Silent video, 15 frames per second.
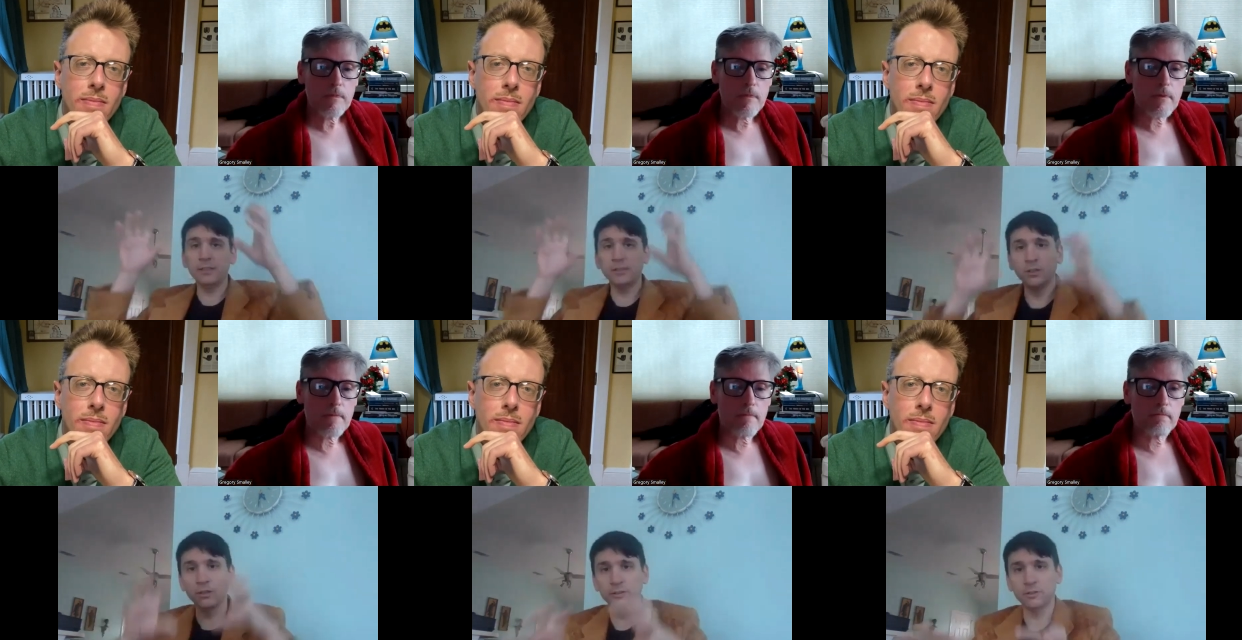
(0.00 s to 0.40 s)

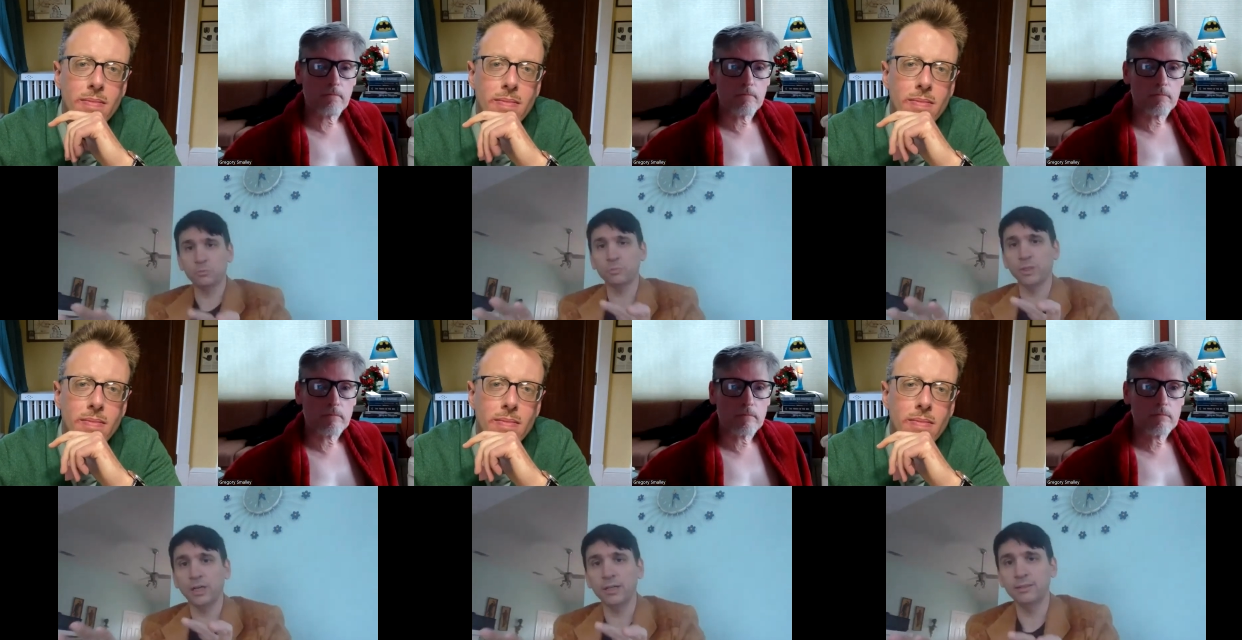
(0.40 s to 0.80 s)
Speaker 1: in all this
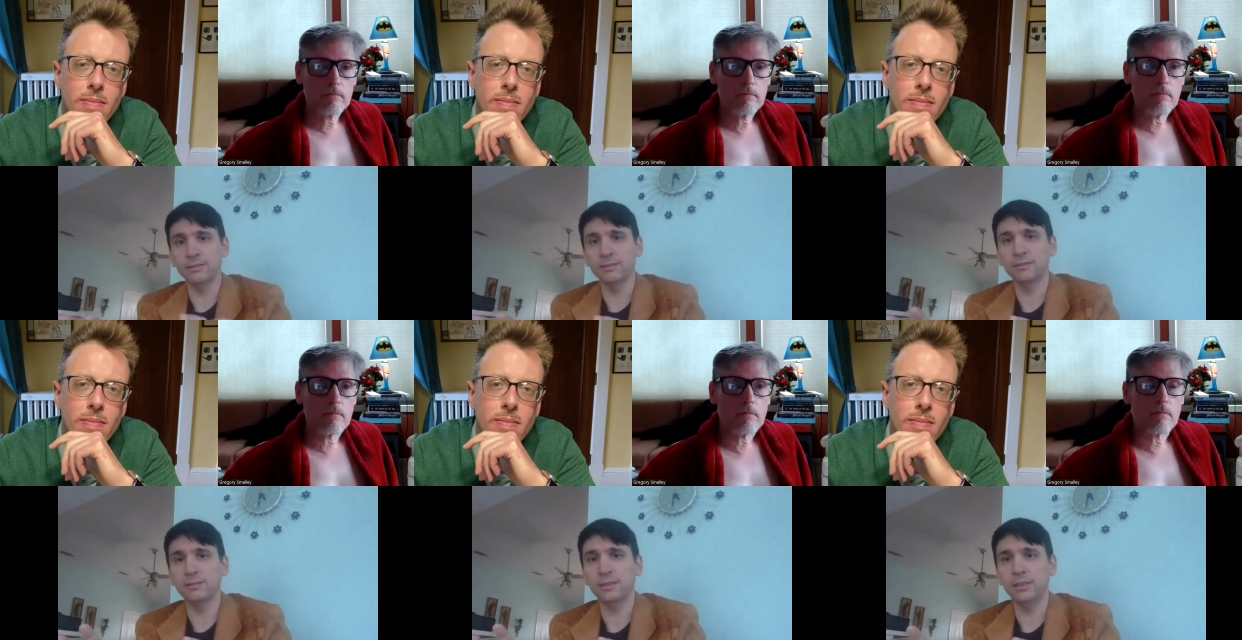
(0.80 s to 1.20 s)
behind
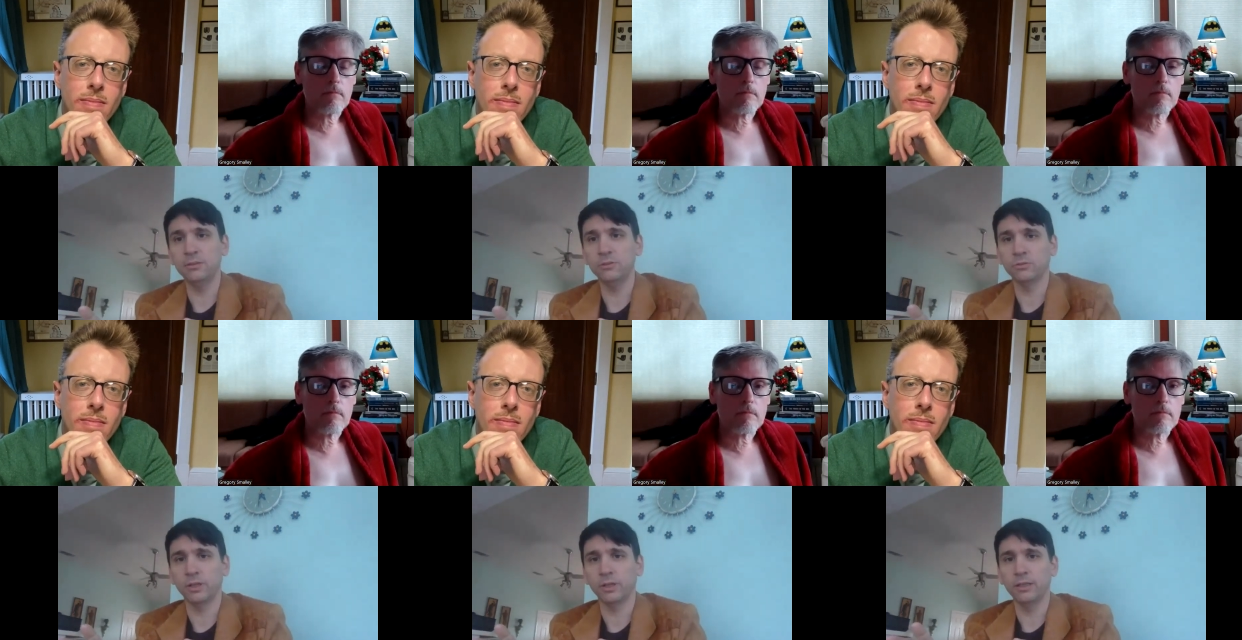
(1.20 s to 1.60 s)
the
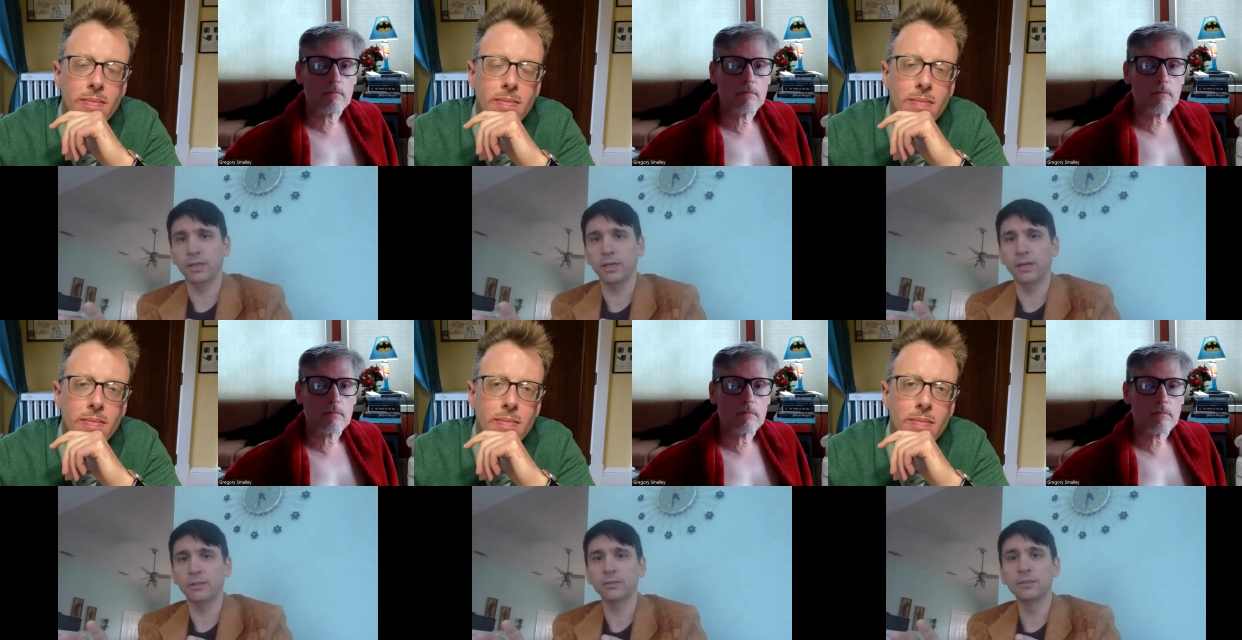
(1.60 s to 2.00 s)
scenes right
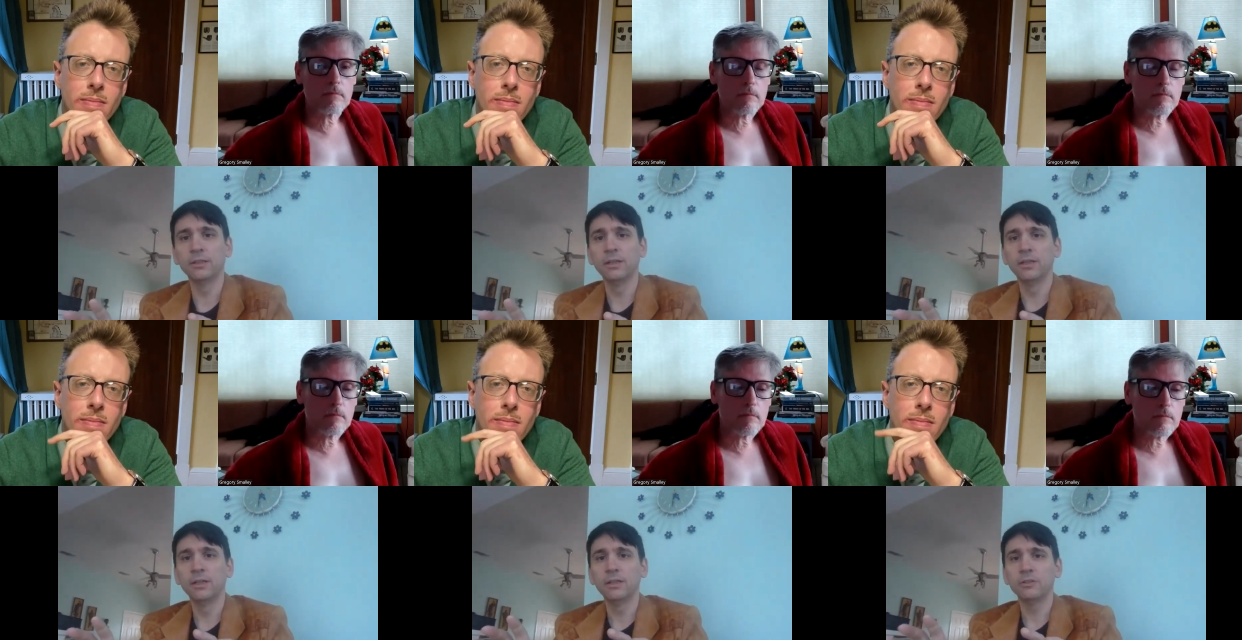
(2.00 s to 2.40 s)
now.
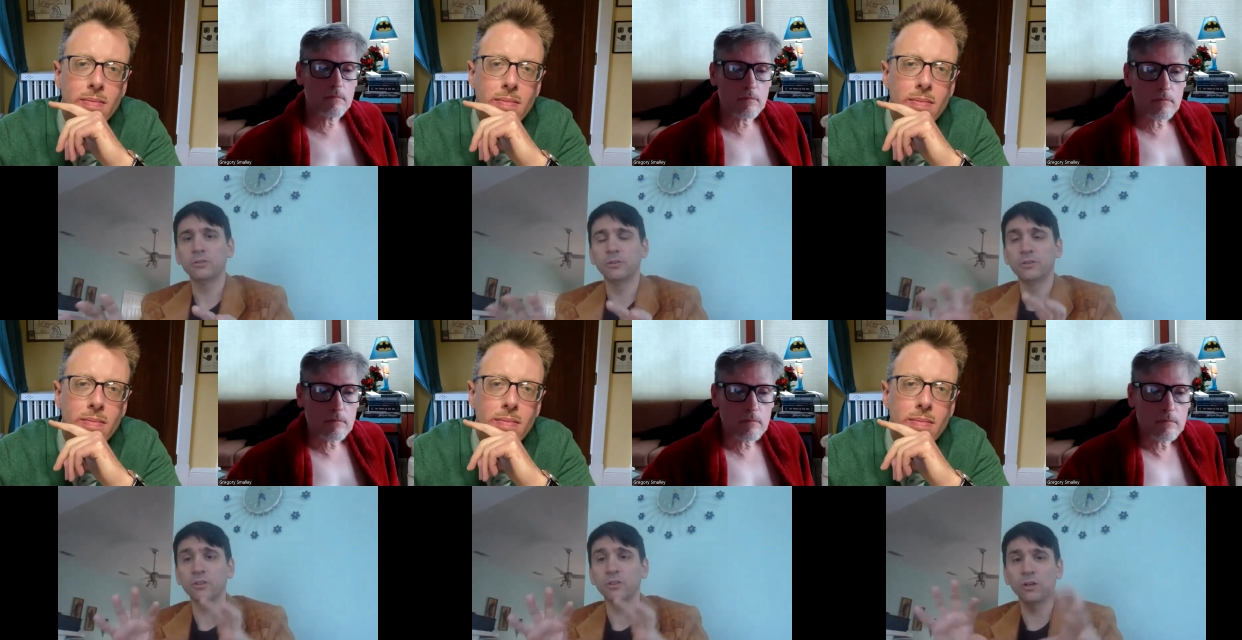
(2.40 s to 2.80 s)

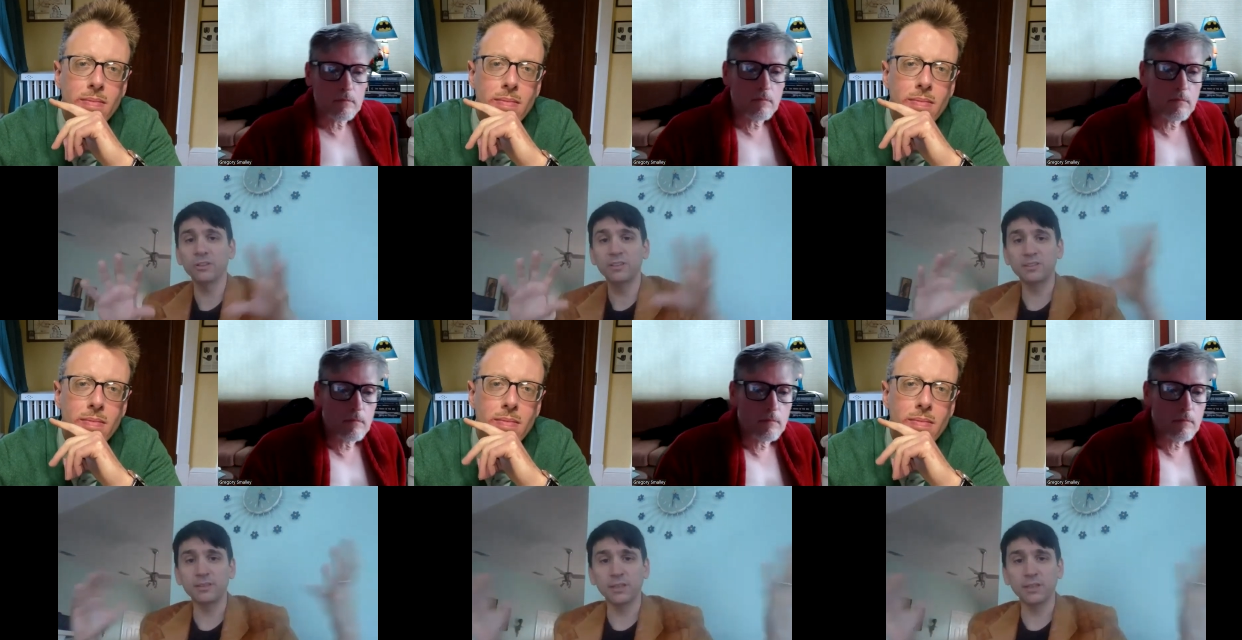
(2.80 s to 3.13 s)
So it's all this